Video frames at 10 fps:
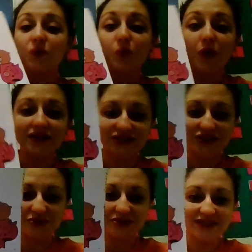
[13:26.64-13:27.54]
What
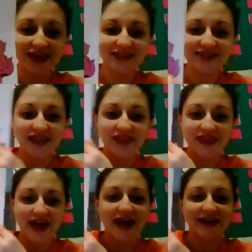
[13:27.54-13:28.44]
do you say to
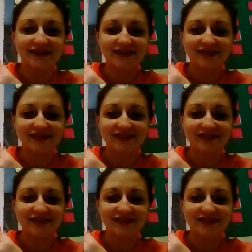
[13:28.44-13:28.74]
that?